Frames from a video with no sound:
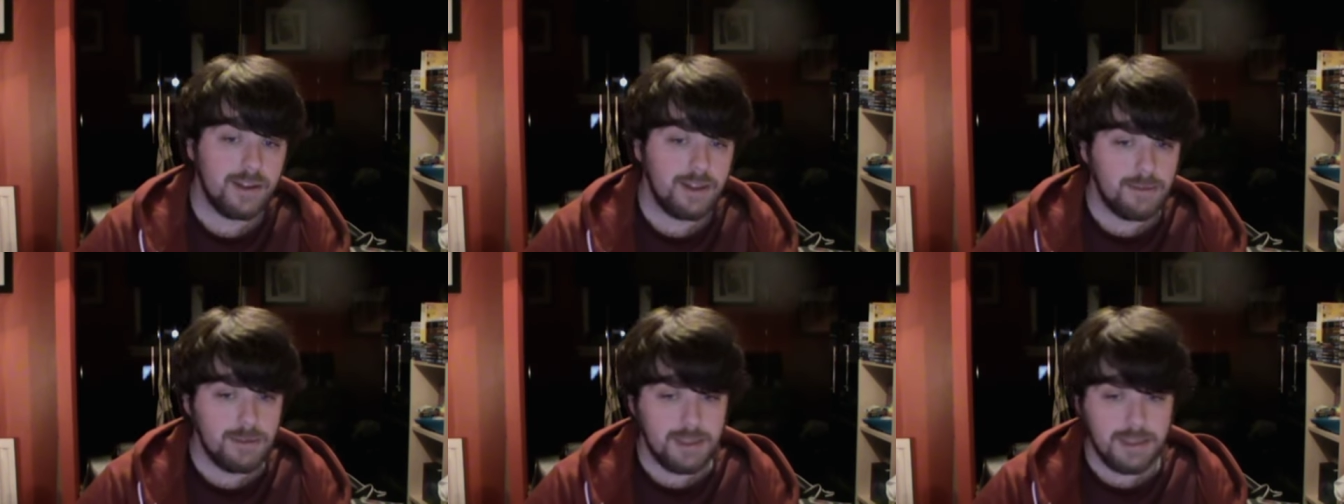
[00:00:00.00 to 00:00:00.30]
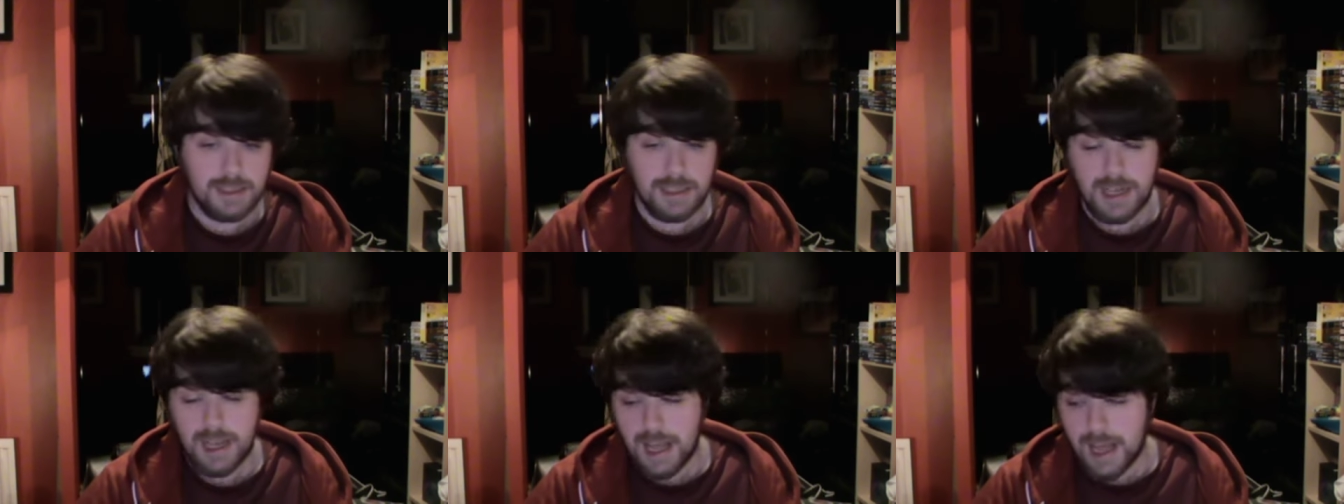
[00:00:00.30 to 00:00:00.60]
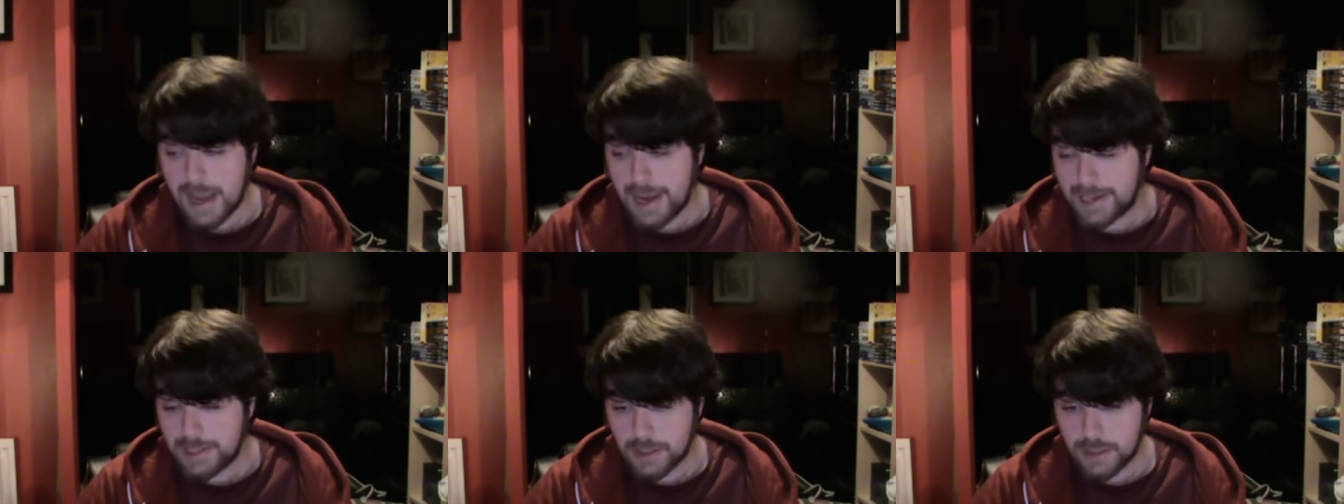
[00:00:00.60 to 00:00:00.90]
It was
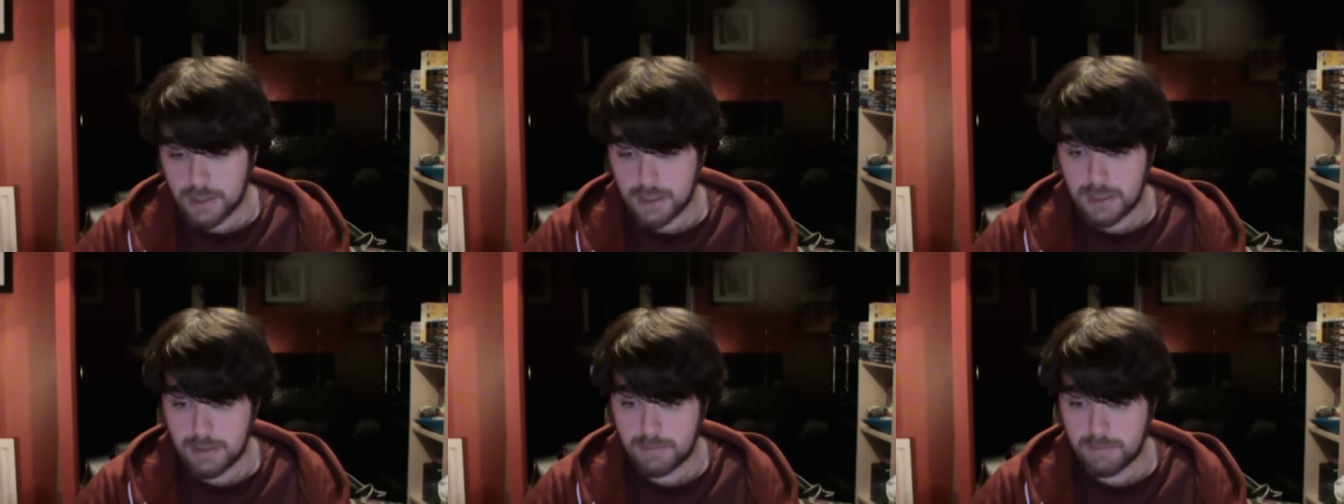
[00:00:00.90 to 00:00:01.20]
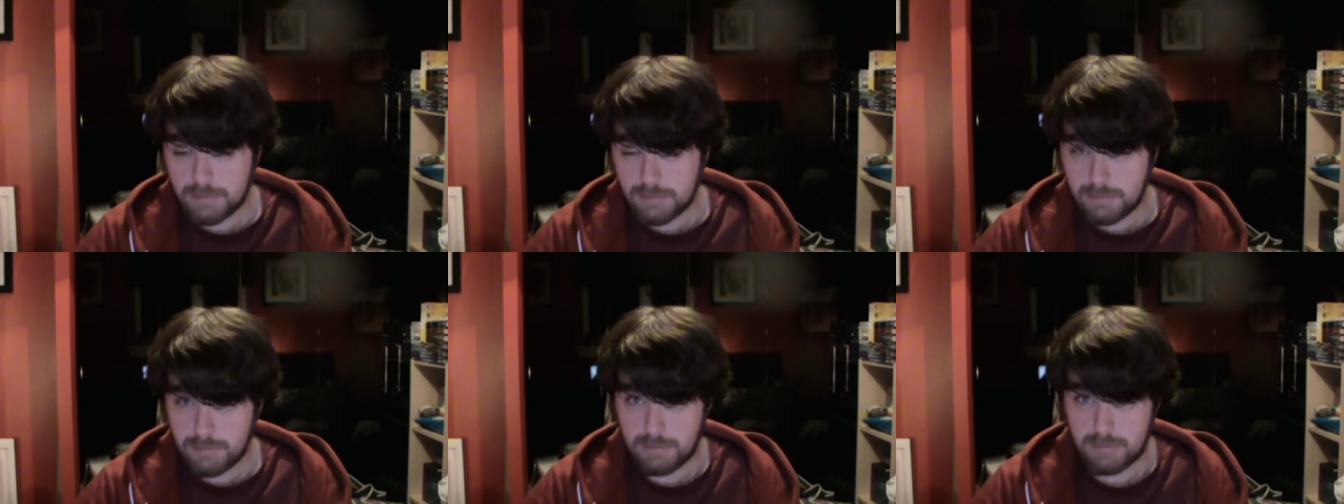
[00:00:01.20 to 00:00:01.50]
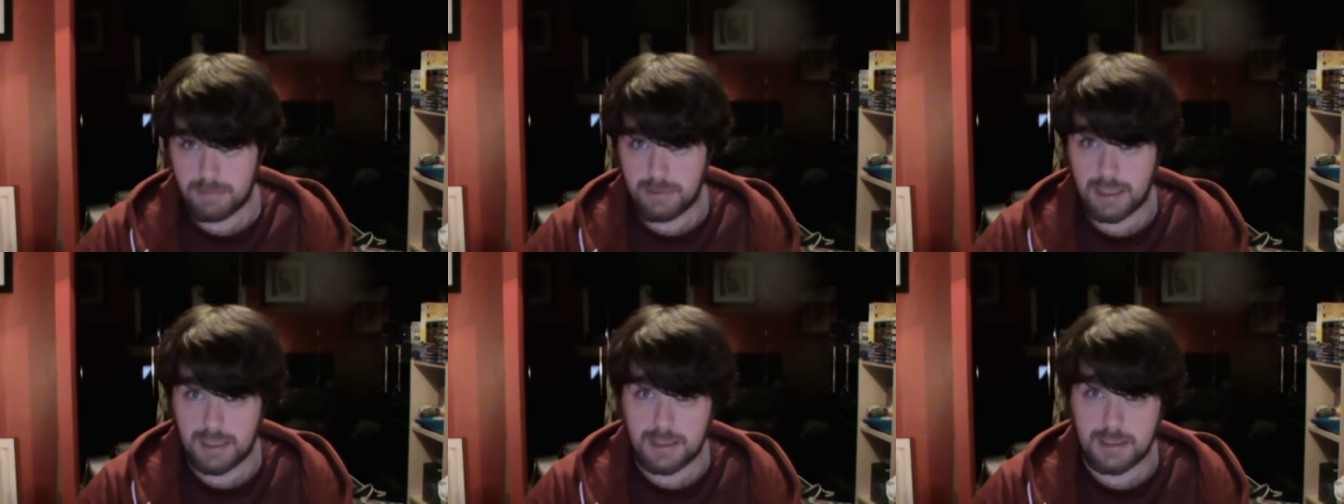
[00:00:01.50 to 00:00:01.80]
actually
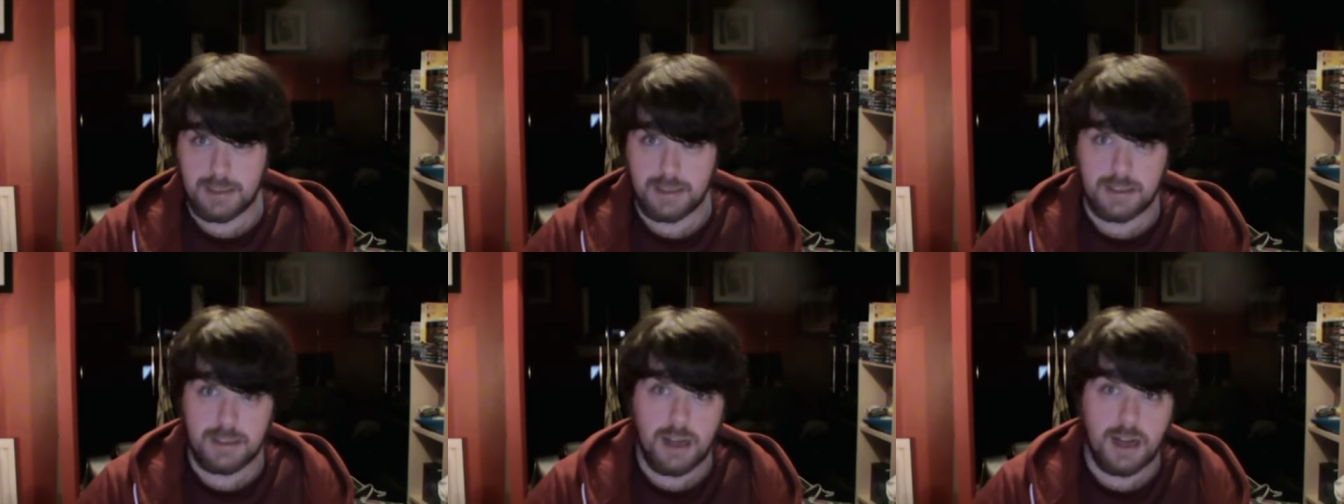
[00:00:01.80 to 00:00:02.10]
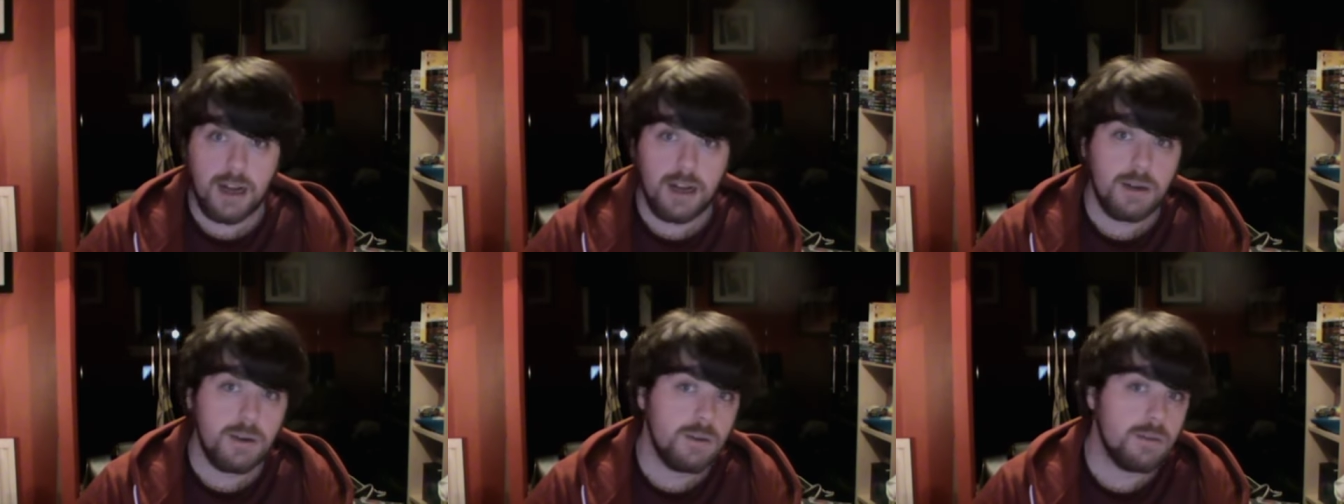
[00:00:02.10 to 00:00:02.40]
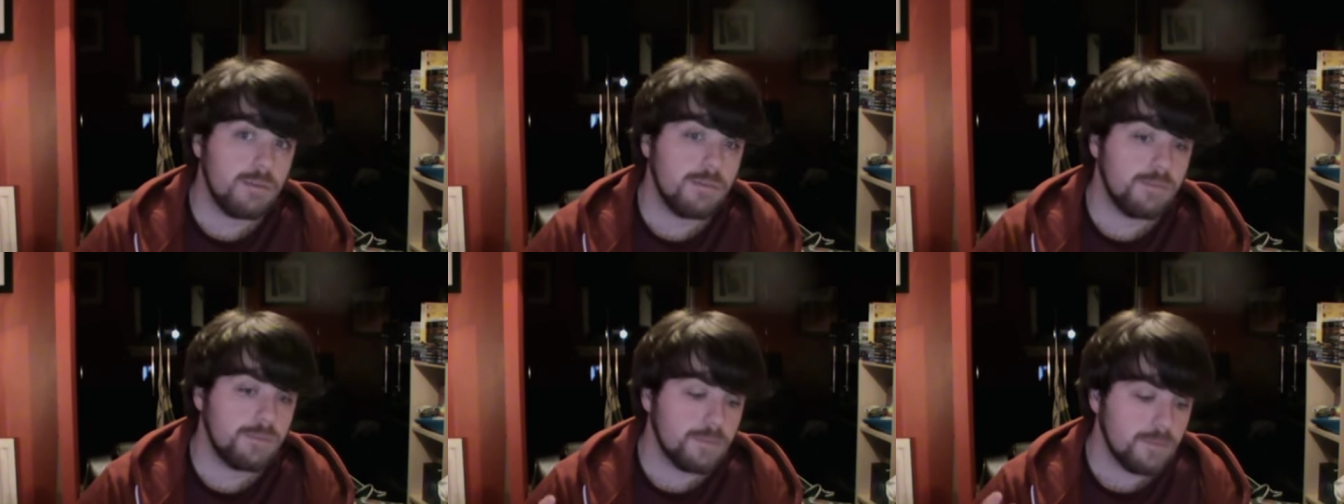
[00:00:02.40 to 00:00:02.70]
nicely
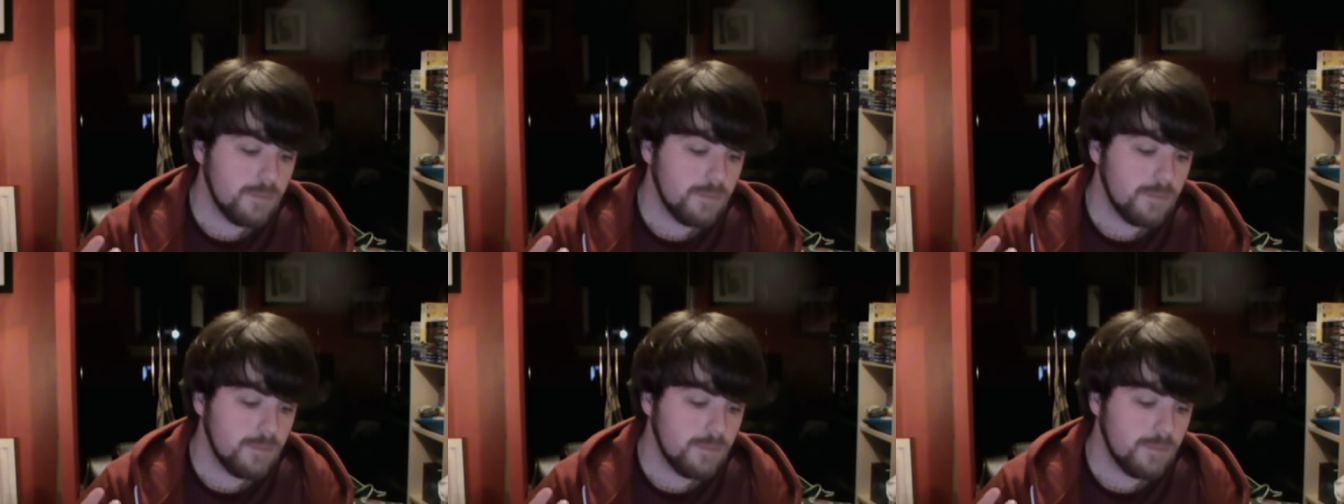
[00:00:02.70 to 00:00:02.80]
done.